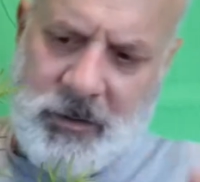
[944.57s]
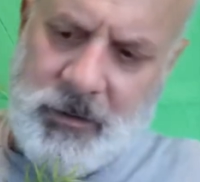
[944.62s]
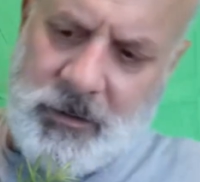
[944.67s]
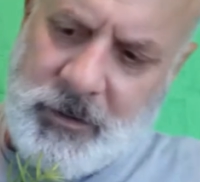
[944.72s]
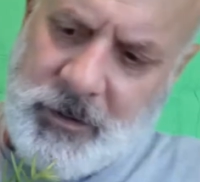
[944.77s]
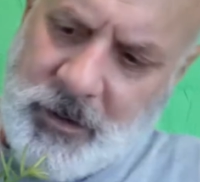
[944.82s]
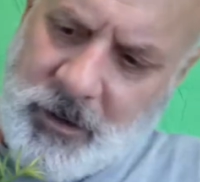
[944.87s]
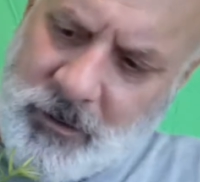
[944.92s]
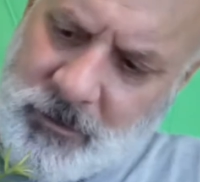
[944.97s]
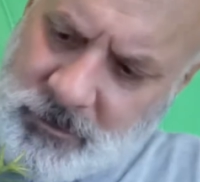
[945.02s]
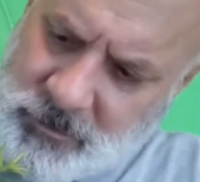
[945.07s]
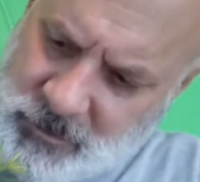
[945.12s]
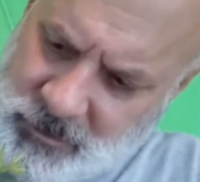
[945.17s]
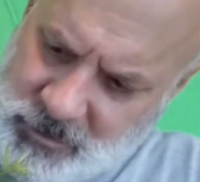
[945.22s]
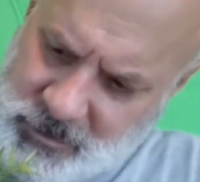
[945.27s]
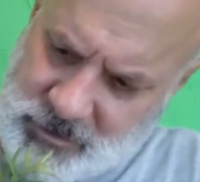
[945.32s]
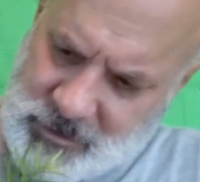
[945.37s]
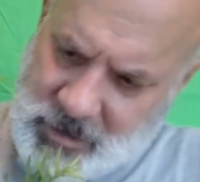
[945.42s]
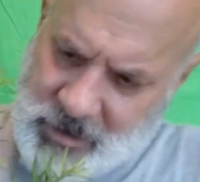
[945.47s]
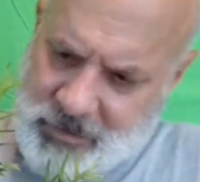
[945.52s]

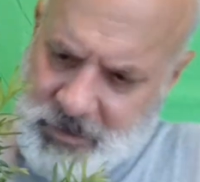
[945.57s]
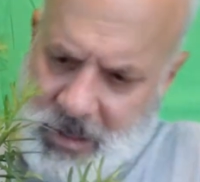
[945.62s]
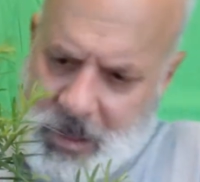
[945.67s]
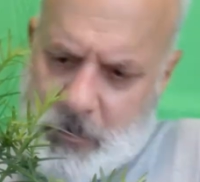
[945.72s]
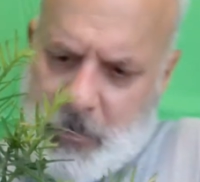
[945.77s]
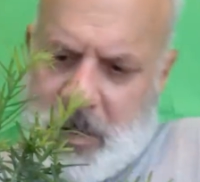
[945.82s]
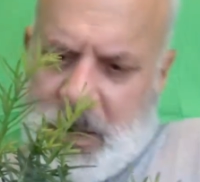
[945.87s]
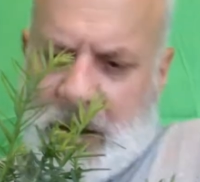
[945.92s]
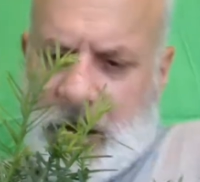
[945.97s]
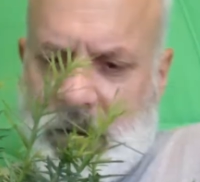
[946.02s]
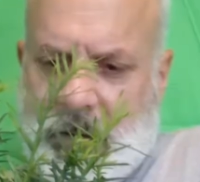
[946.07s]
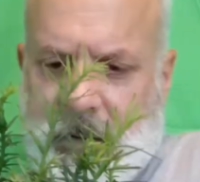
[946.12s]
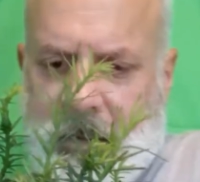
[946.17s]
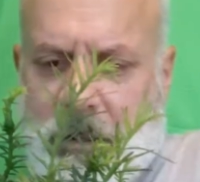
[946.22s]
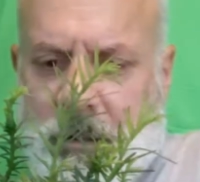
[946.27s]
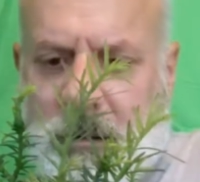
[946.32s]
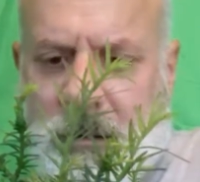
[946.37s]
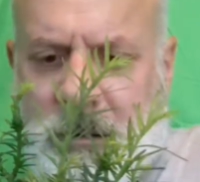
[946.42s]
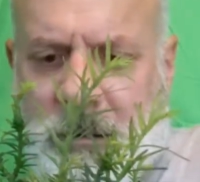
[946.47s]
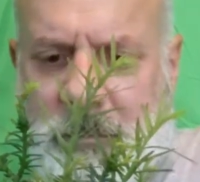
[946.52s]
it's not that big a
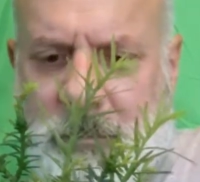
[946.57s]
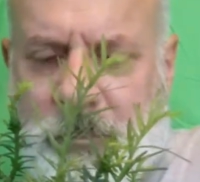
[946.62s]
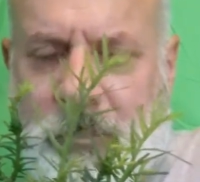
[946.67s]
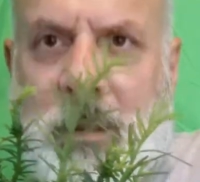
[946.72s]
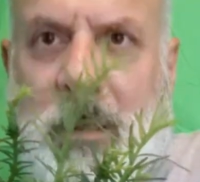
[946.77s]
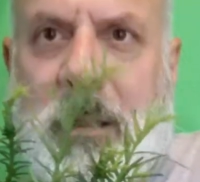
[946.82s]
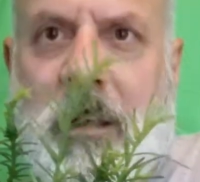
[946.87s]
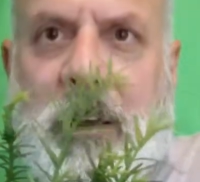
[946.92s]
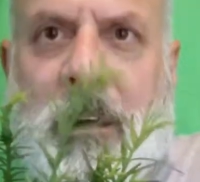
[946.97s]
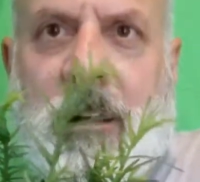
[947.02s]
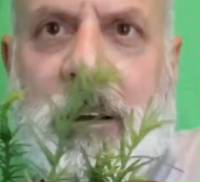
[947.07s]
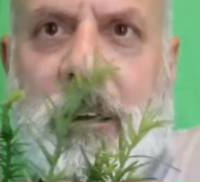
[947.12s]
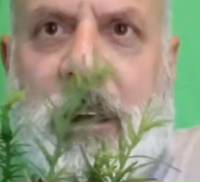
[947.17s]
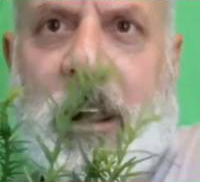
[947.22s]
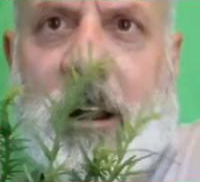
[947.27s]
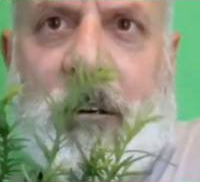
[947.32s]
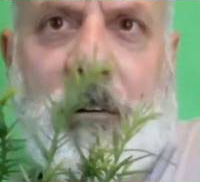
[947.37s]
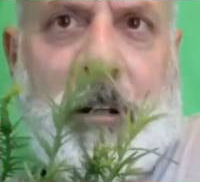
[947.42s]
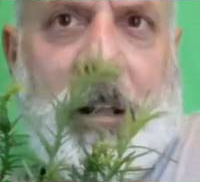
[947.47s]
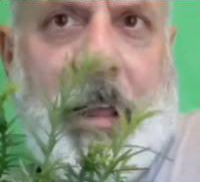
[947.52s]
deal.
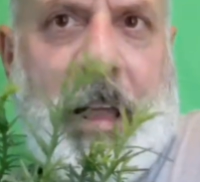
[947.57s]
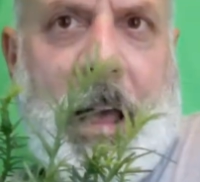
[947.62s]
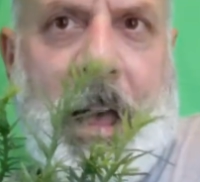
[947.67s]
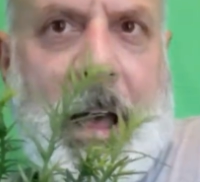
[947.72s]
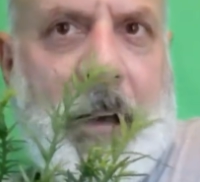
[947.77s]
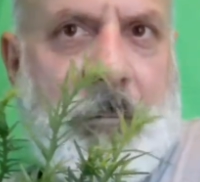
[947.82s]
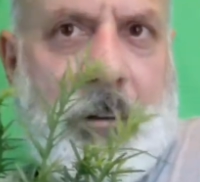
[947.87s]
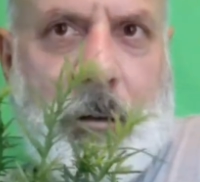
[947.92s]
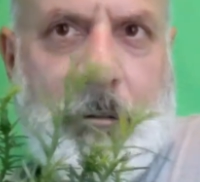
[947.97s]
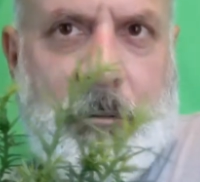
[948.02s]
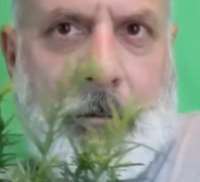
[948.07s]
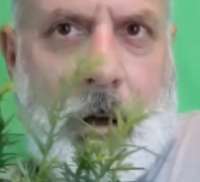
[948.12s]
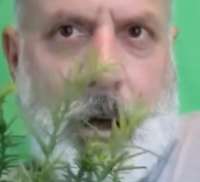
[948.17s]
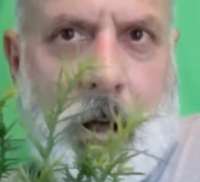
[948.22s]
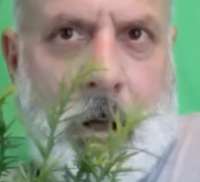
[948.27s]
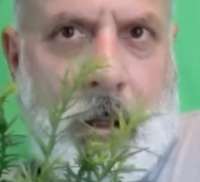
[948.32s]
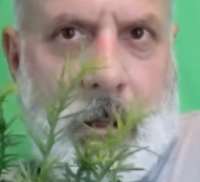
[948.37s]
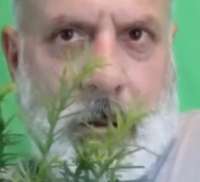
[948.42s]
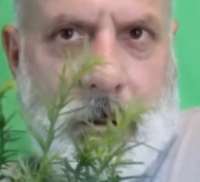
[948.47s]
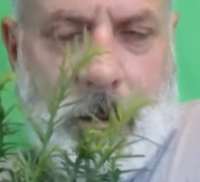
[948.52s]
I already have a
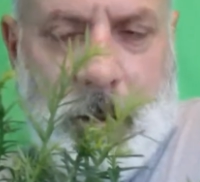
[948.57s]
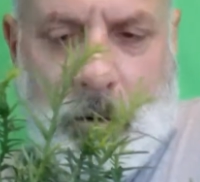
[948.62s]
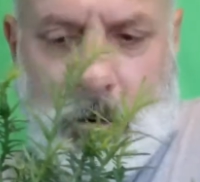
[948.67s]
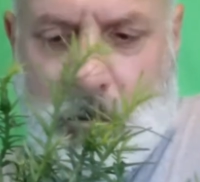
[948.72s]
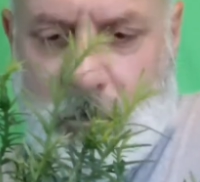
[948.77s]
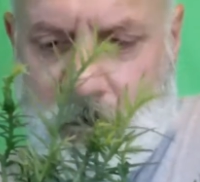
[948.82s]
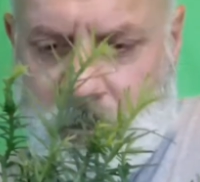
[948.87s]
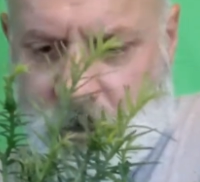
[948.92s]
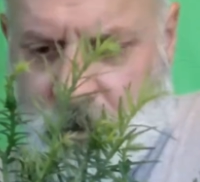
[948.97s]
little